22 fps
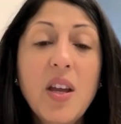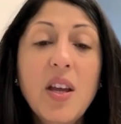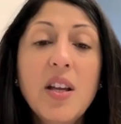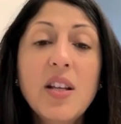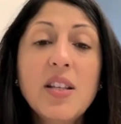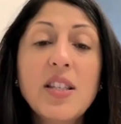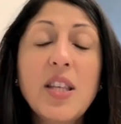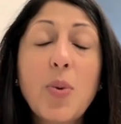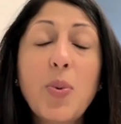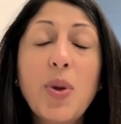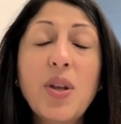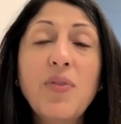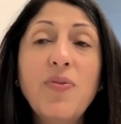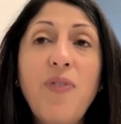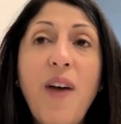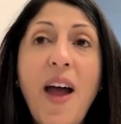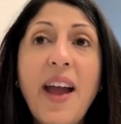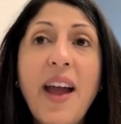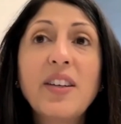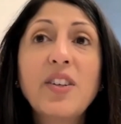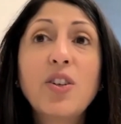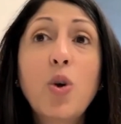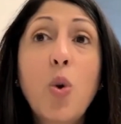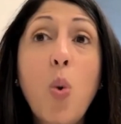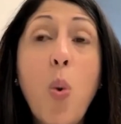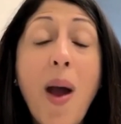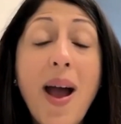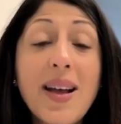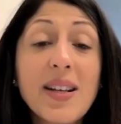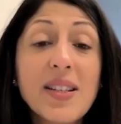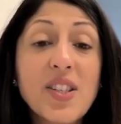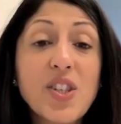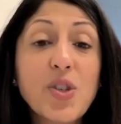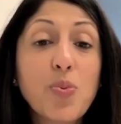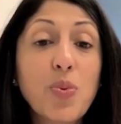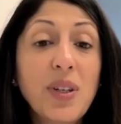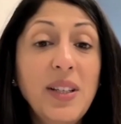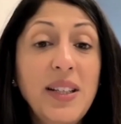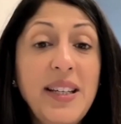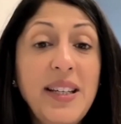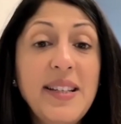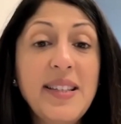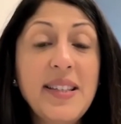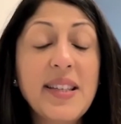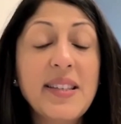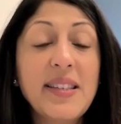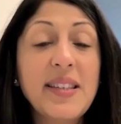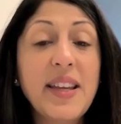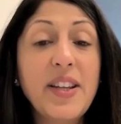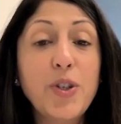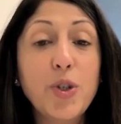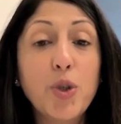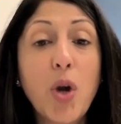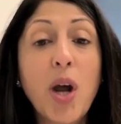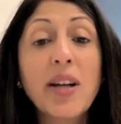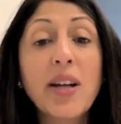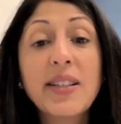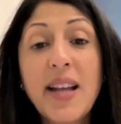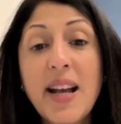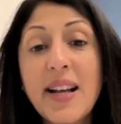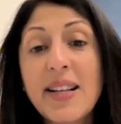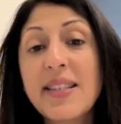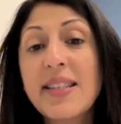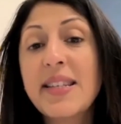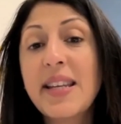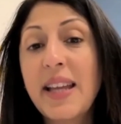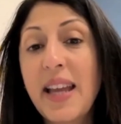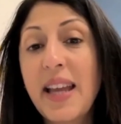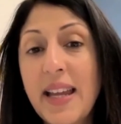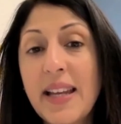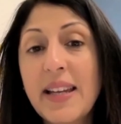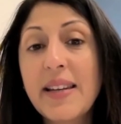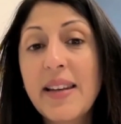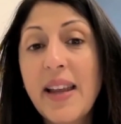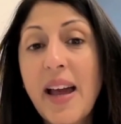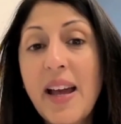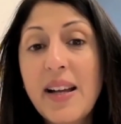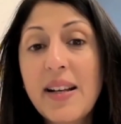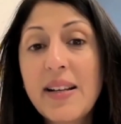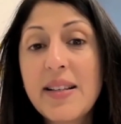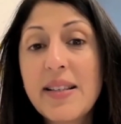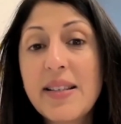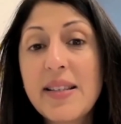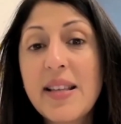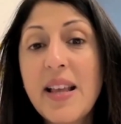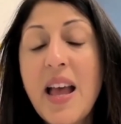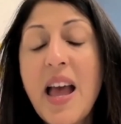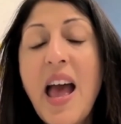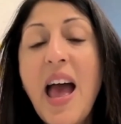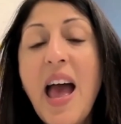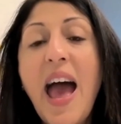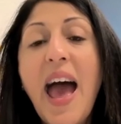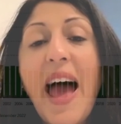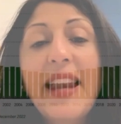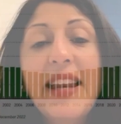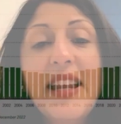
So in fact, Quest releases a drug testing index, and